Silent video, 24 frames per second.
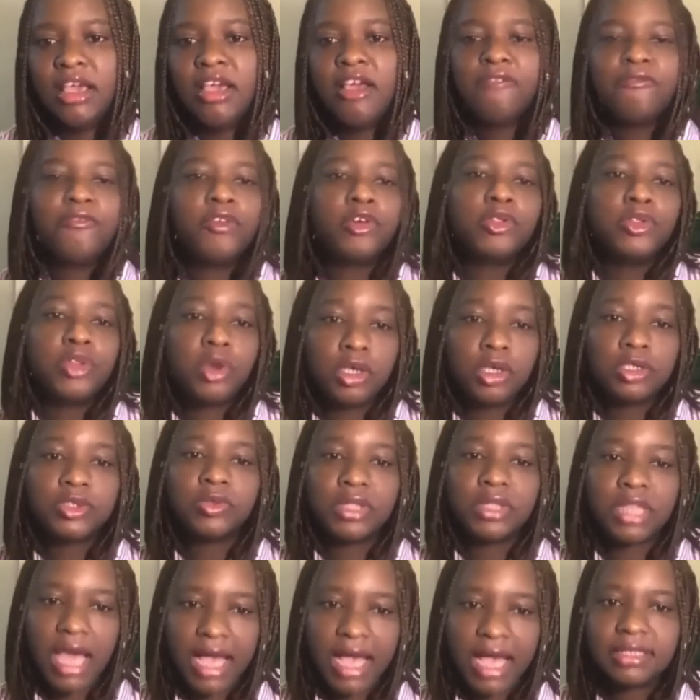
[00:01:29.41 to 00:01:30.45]
for those
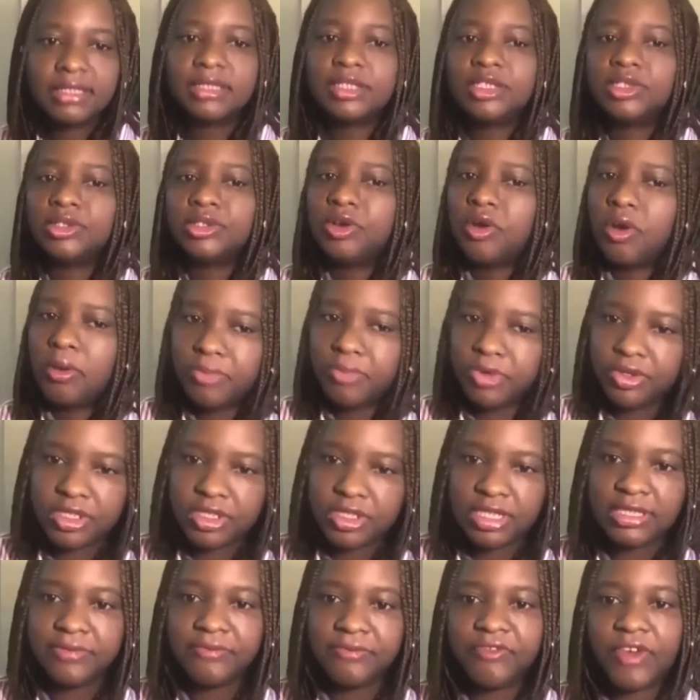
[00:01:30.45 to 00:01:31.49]
with access to computer
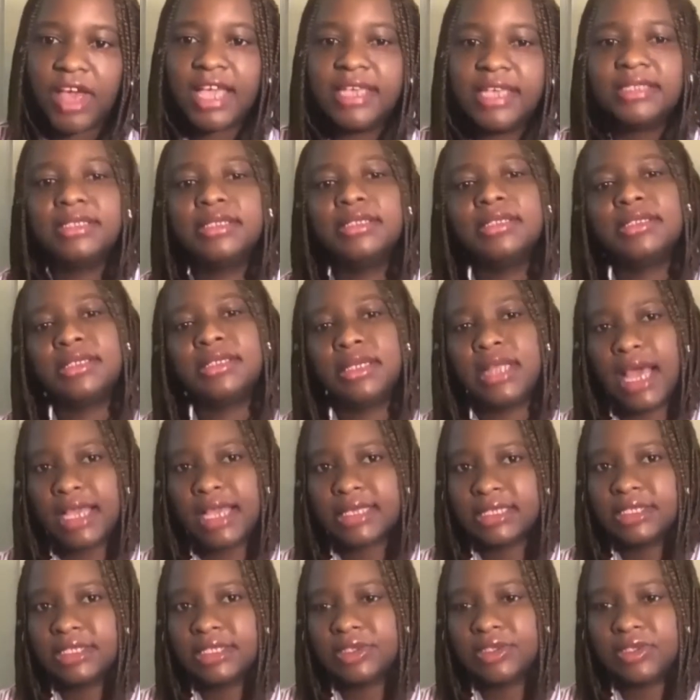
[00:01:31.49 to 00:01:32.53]
devices and
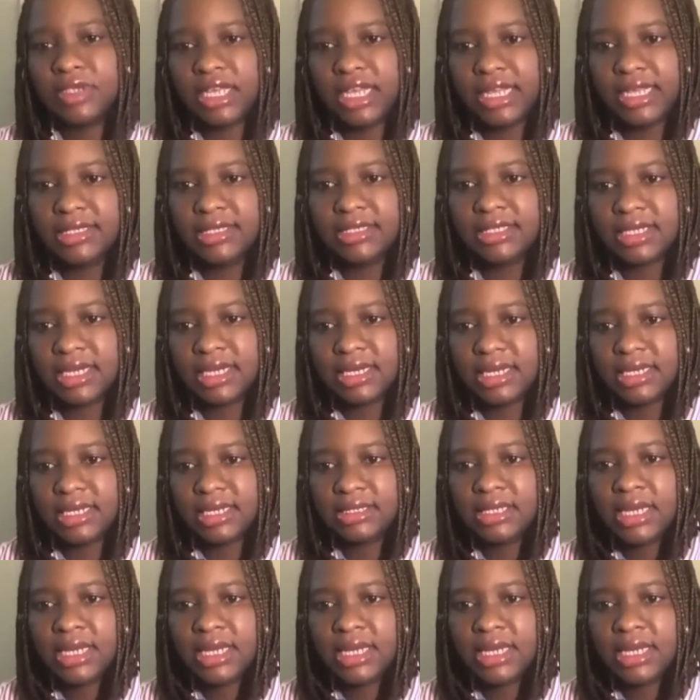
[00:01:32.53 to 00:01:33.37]
access to the internet.